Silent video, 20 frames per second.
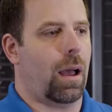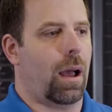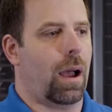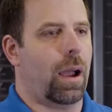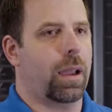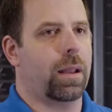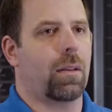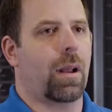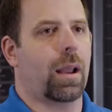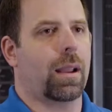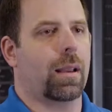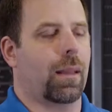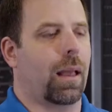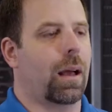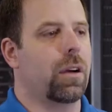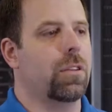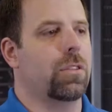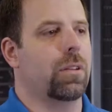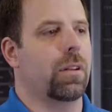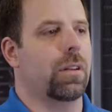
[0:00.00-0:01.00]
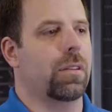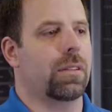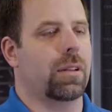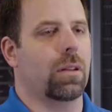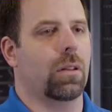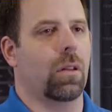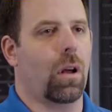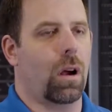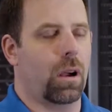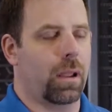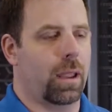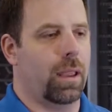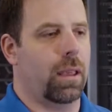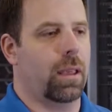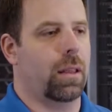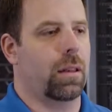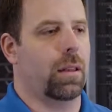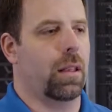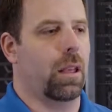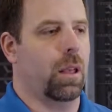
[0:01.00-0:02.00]
iDRAC allows you to still log
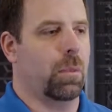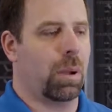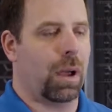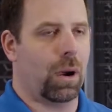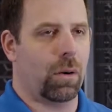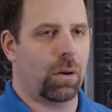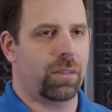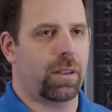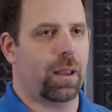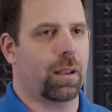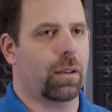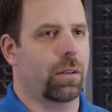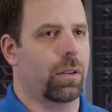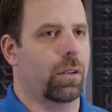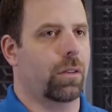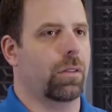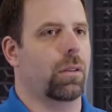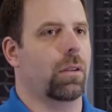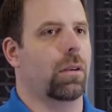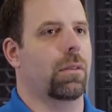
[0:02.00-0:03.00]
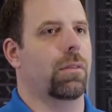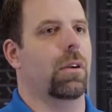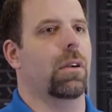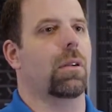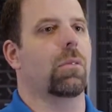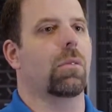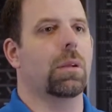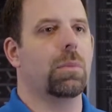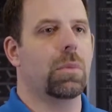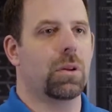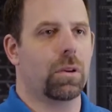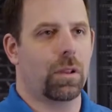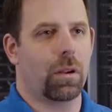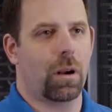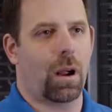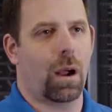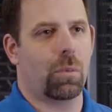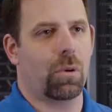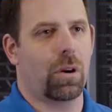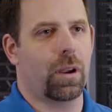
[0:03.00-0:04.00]
in and power cycle your server and reboot
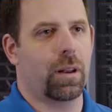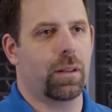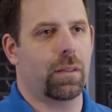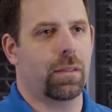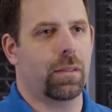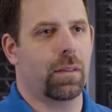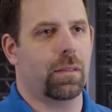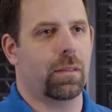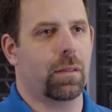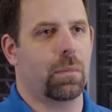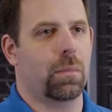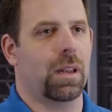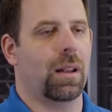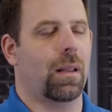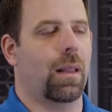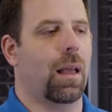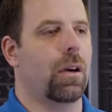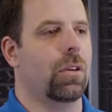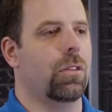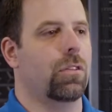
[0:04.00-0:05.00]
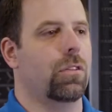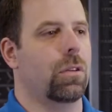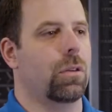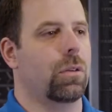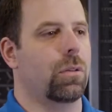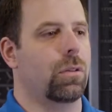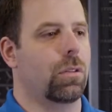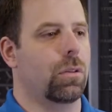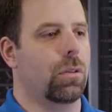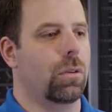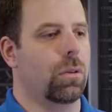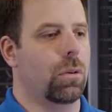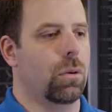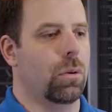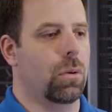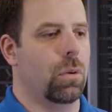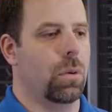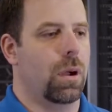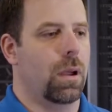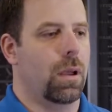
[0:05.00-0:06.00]
your operating system. It allows you
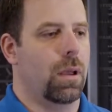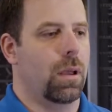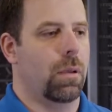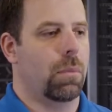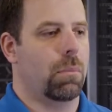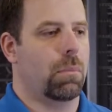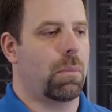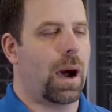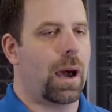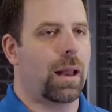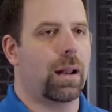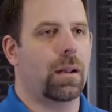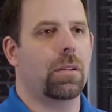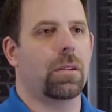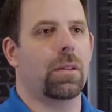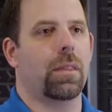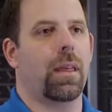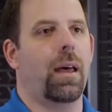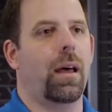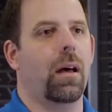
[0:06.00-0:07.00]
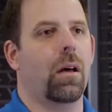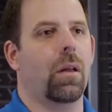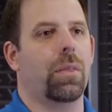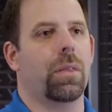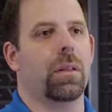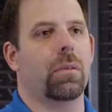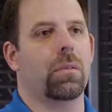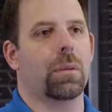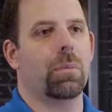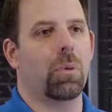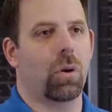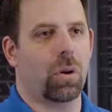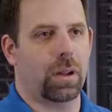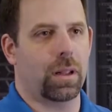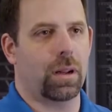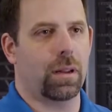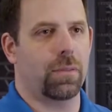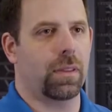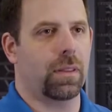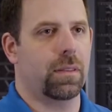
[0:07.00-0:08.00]
to monitor the health and
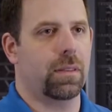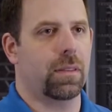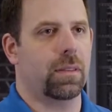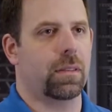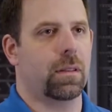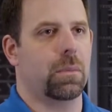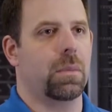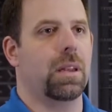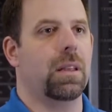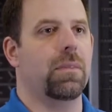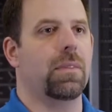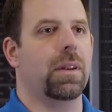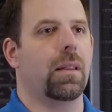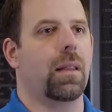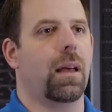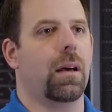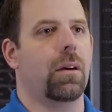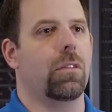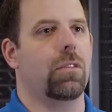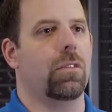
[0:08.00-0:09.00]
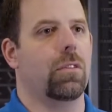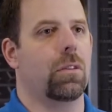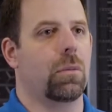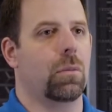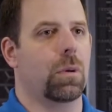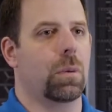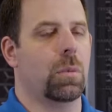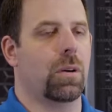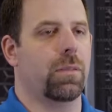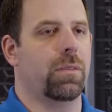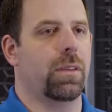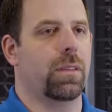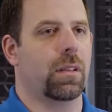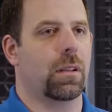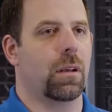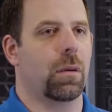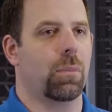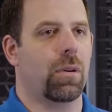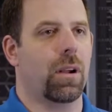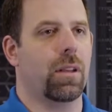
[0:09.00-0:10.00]
reporting of the system. It even allows you remote
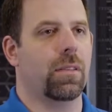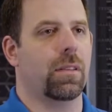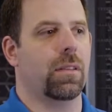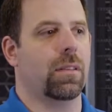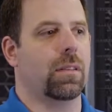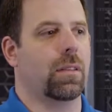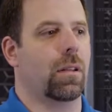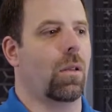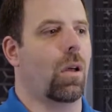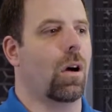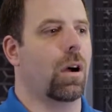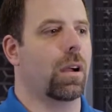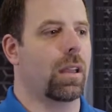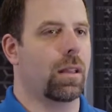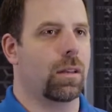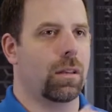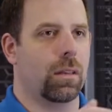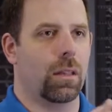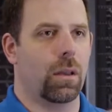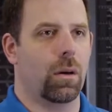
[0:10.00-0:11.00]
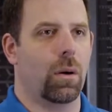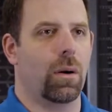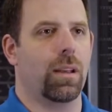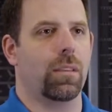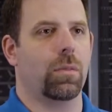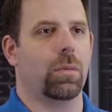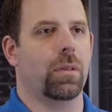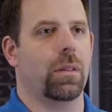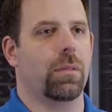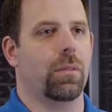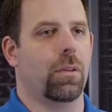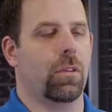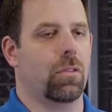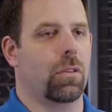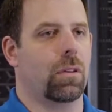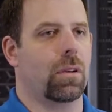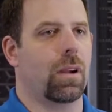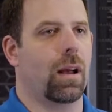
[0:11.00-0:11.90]
physical presence to log into the OS with the virtual